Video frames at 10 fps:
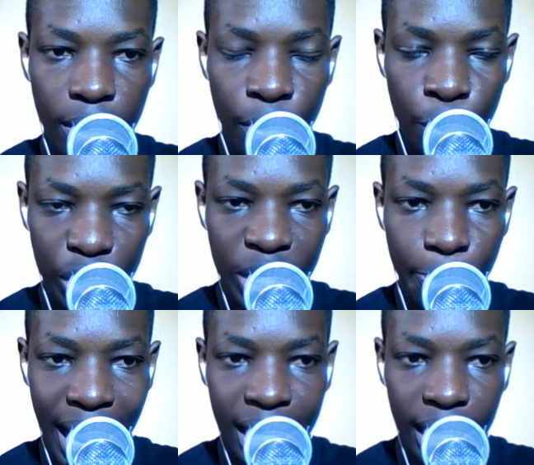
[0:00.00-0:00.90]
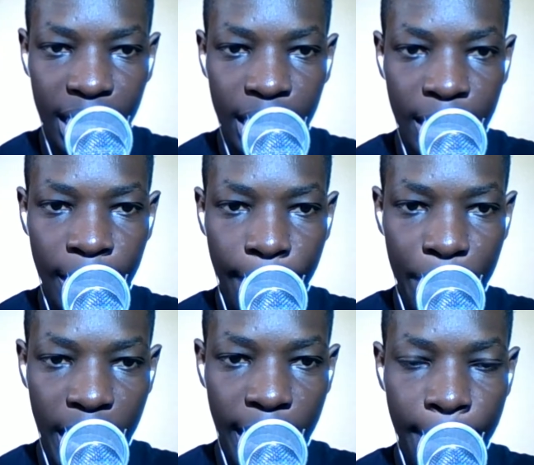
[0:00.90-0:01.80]
Ross Barkley,
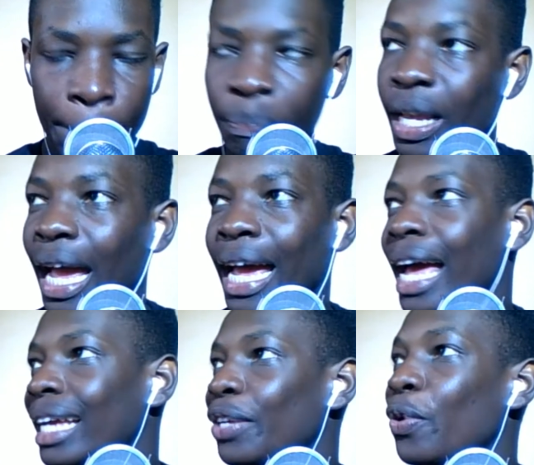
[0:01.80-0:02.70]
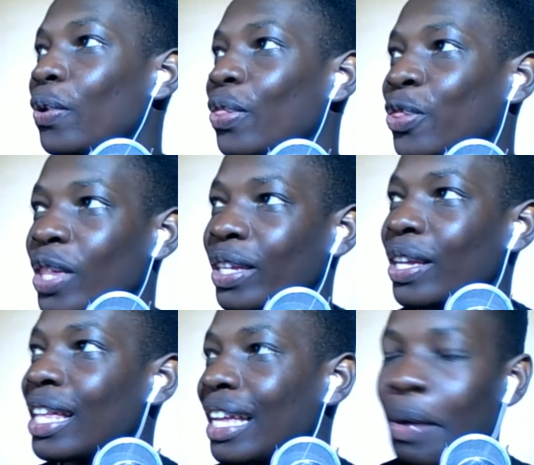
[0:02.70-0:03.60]
yeah, uh, you know,
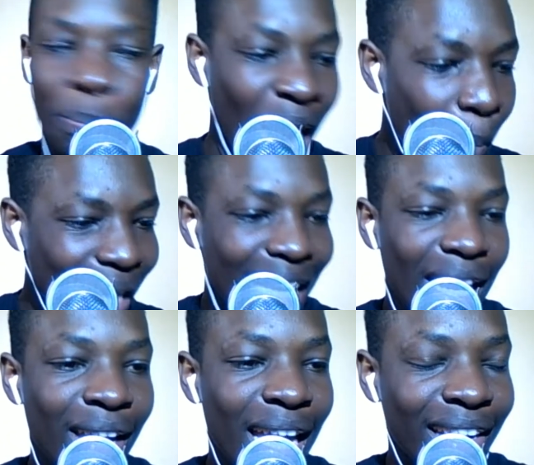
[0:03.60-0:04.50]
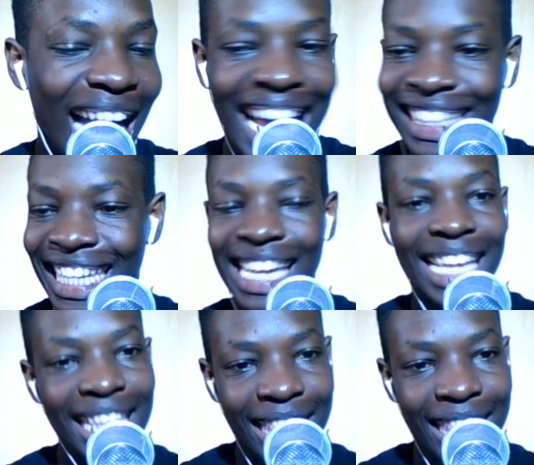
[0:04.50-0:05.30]
Mohamed El-Ghazi.